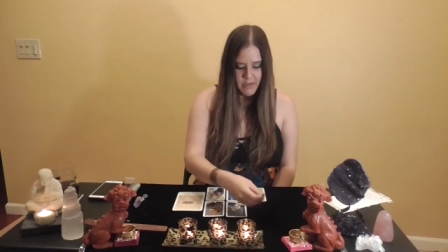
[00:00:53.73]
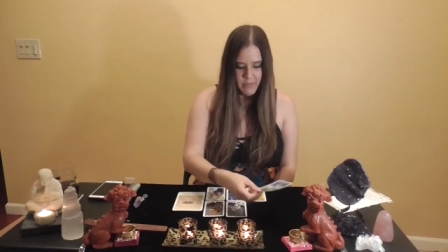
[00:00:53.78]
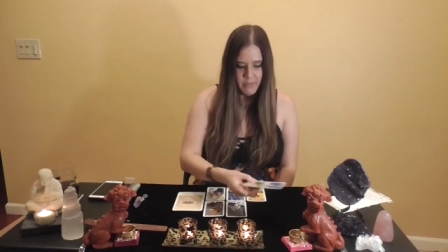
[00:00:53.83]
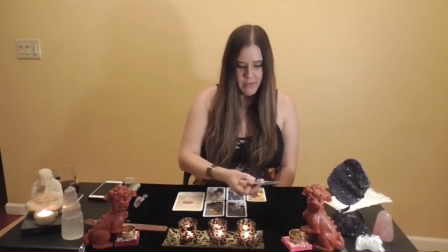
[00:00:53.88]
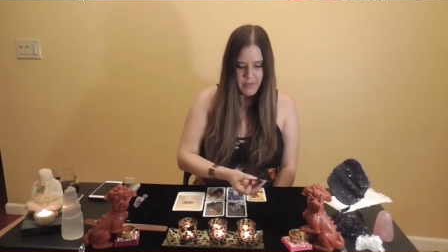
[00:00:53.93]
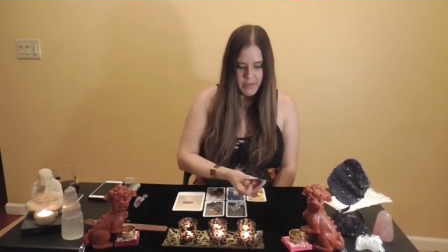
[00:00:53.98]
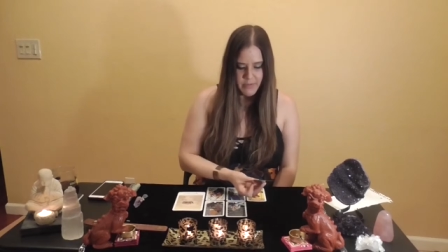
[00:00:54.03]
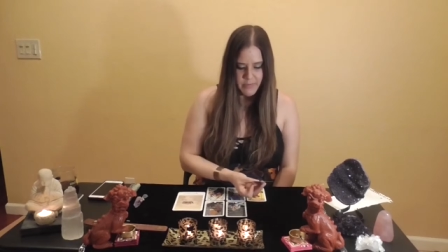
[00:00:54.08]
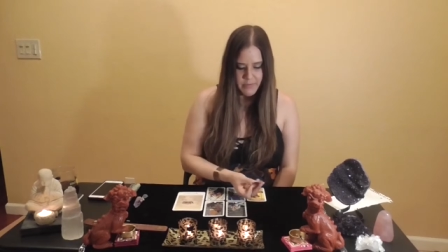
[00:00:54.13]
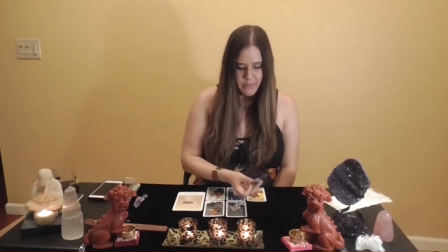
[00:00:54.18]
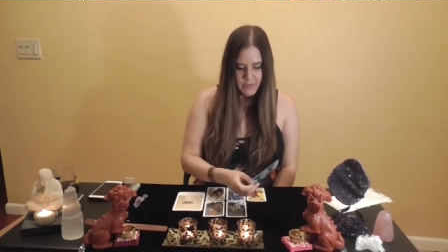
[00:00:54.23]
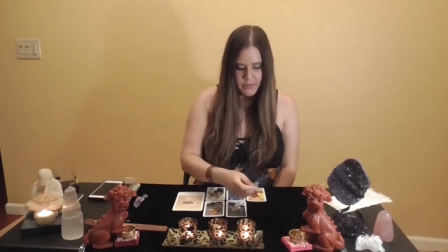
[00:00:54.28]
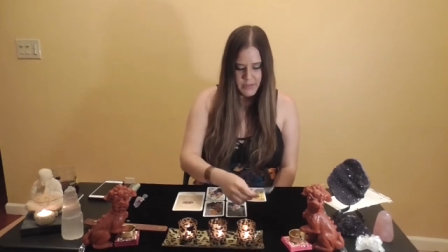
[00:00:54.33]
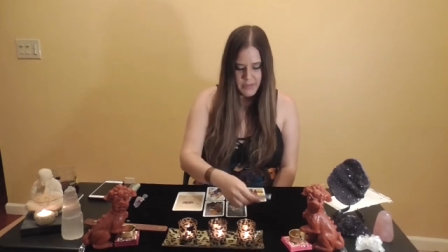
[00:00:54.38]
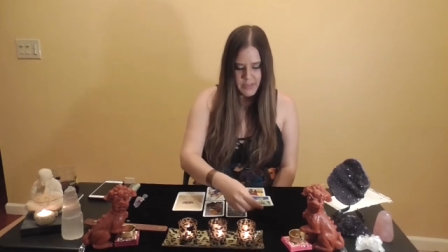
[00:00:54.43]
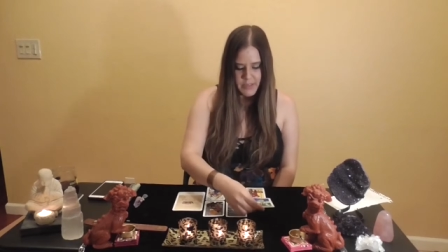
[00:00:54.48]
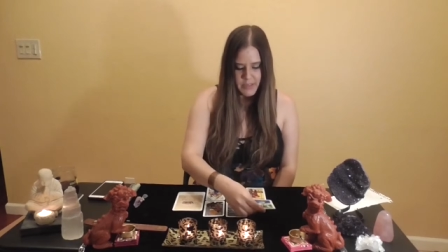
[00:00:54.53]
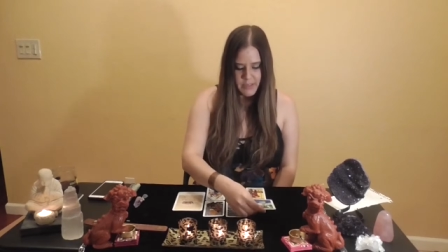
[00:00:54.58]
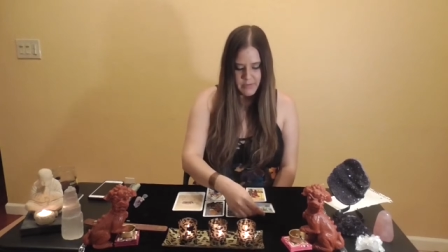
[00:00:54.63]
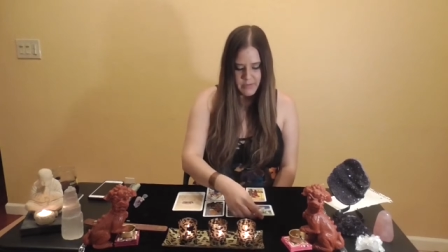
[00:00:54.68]
when the Fool
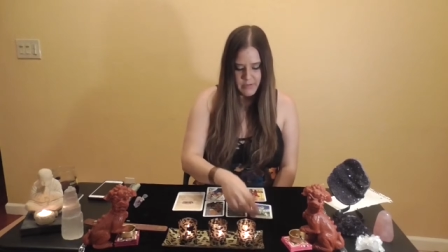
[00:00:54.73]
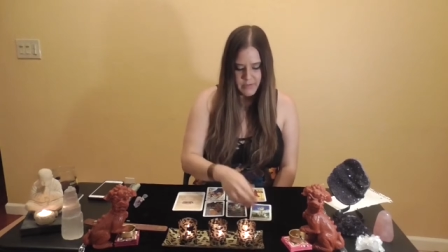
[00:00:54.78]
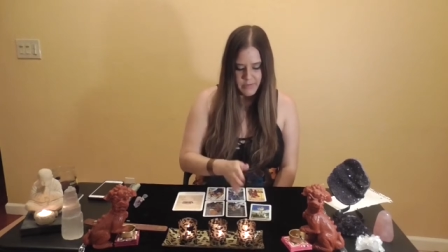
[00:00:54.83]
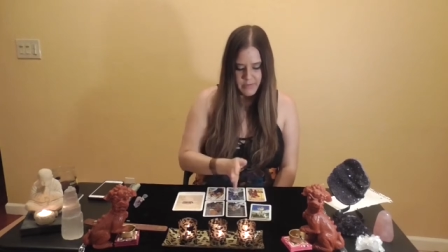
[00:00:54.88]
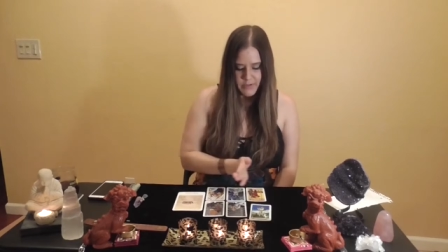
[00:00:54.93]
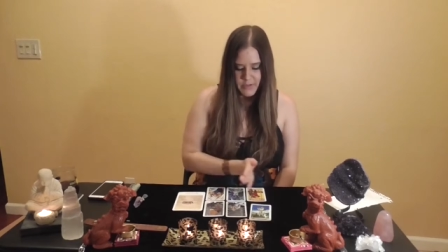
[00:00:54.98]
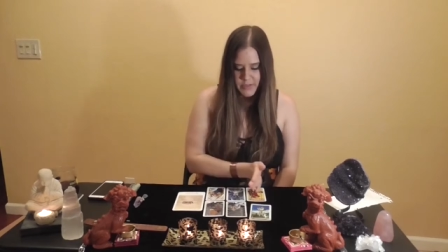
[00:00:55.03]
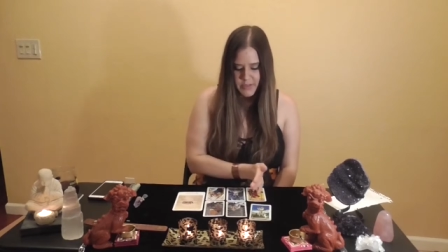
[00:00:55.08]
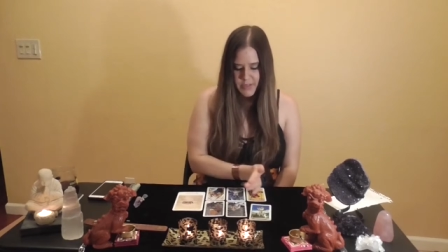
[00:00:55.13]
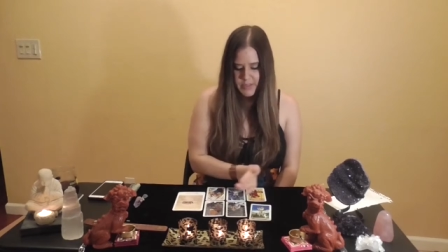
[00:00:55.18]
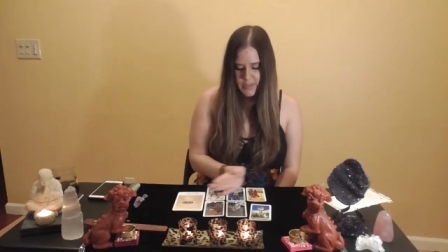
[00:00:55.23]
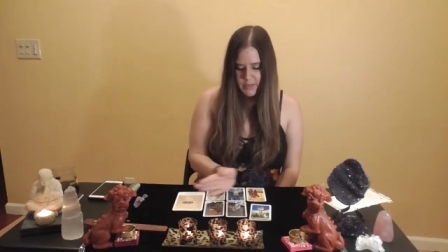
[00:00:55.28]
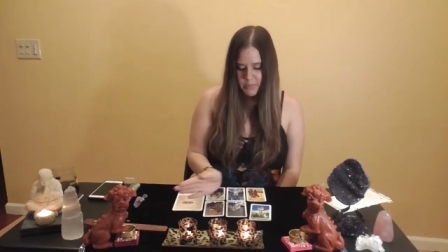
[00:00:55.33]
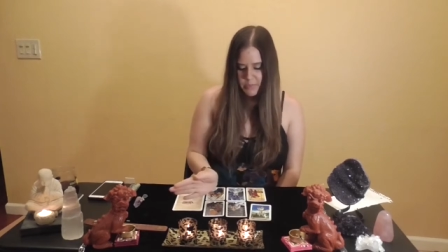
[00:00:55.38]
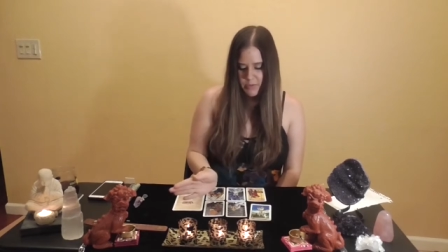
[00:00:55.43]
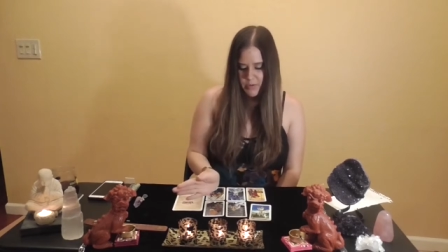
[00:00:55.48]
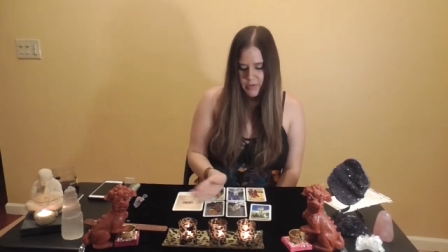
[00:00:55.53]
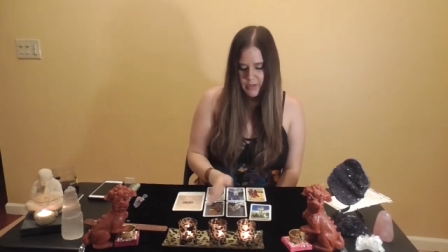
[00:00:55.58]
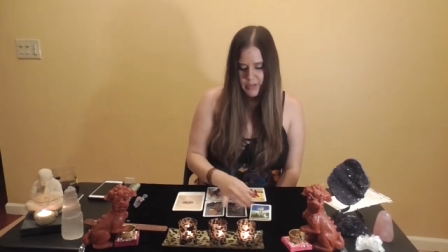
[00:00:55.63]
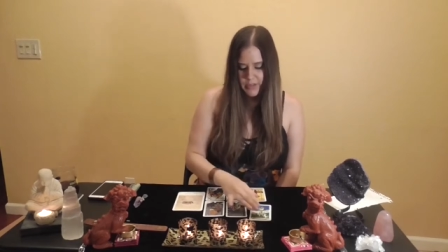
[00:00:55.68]
is in the reverse, they're
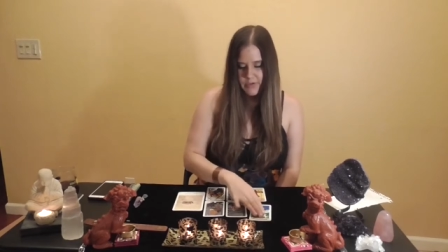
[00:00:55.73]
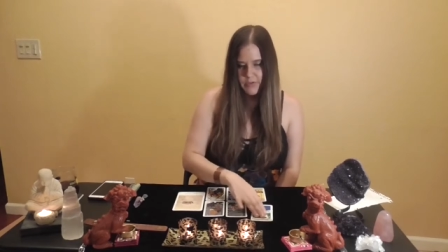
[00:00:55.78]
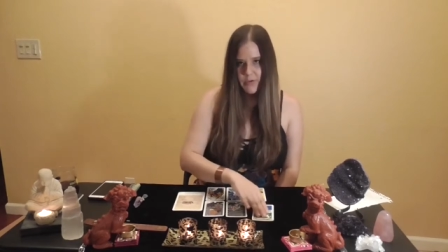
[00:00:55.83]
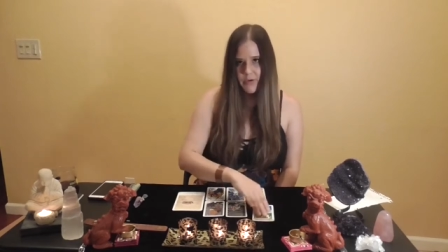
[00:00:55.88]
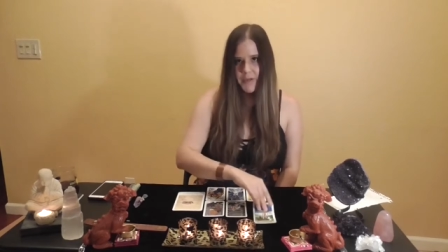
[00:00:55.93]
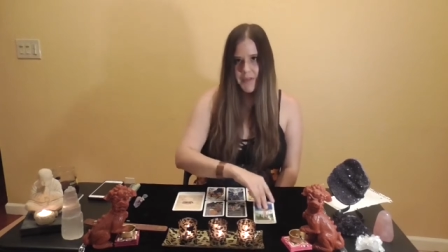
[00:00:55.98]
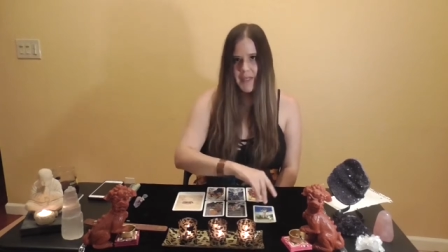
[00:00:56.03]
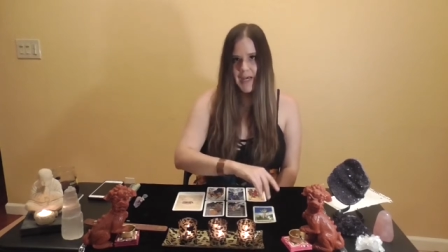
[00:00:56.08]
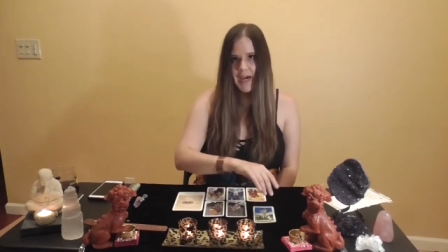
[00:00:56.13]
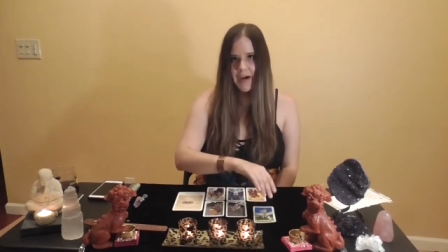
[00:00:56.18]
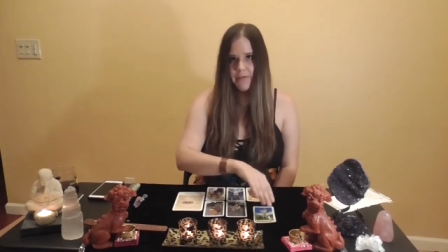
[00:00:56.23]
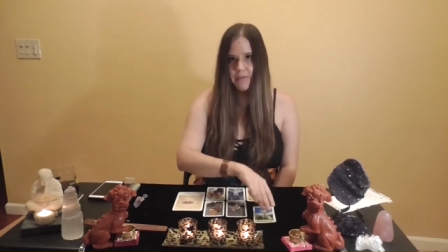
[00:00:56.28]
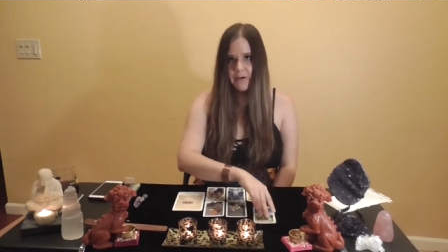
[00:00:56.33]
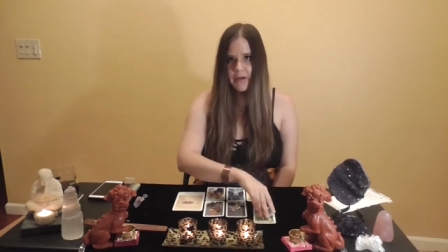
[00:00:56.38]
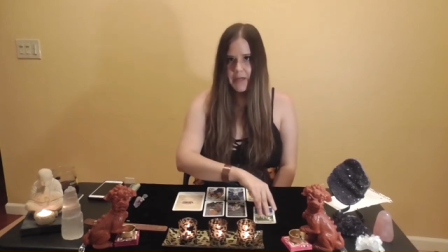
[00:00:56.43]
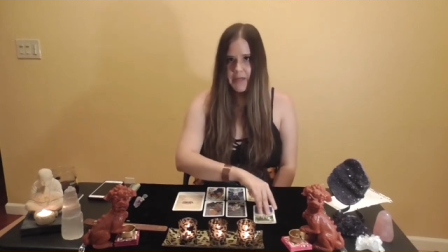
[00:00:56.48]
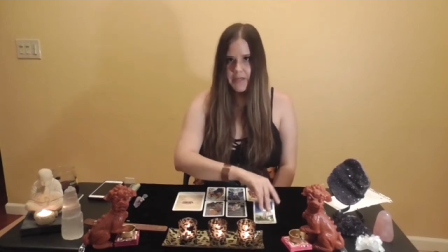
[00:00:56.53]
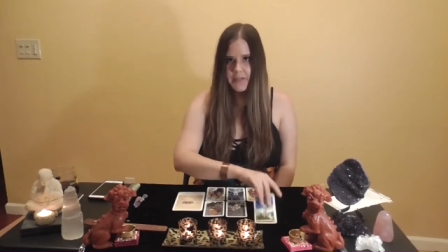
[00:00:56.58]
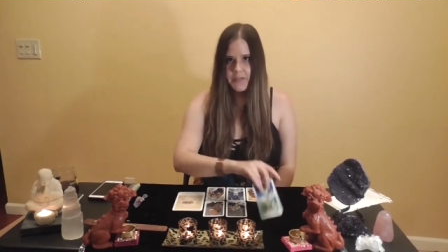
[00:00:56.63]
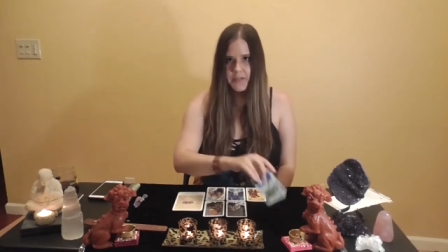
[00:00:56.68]
pointing toward that
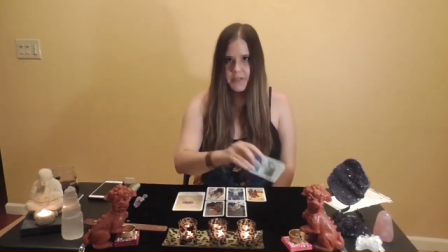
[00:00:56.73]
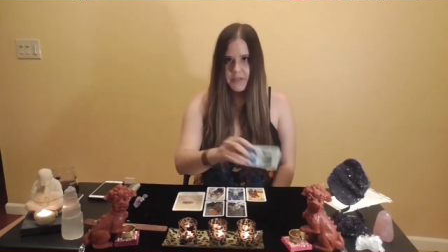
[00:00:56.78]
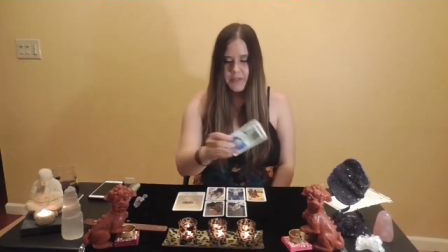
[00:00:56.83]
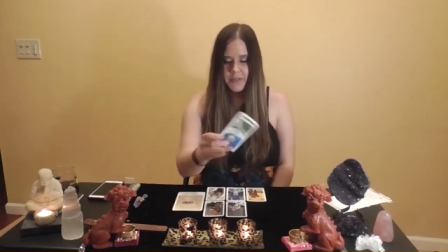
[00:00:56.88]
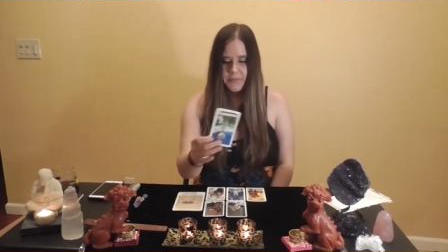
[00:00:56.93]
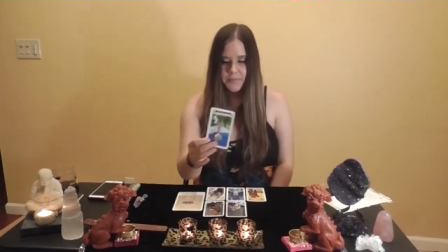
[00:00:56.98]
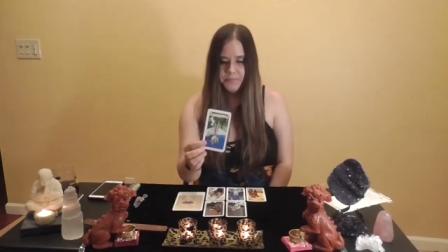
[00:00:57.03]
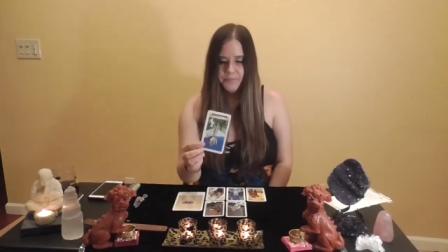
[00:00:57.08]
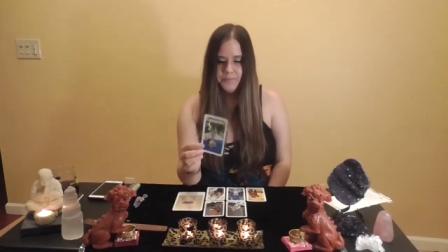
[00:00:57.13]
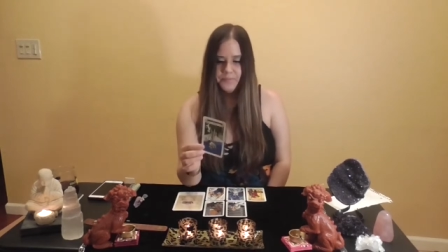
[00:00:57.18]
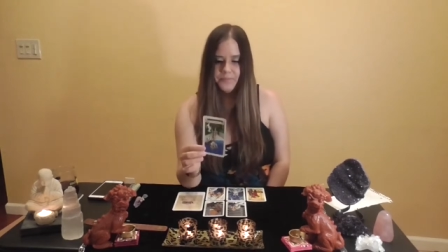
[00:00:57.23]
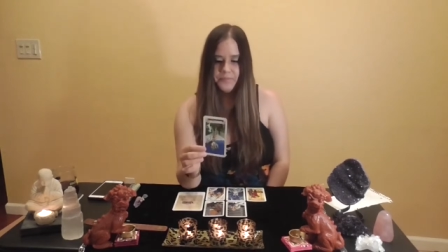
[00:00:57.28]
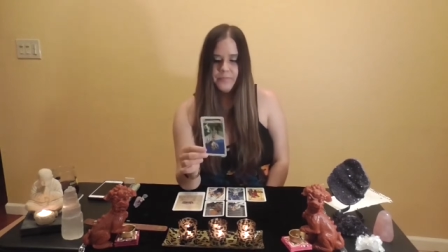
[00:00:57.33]
way. So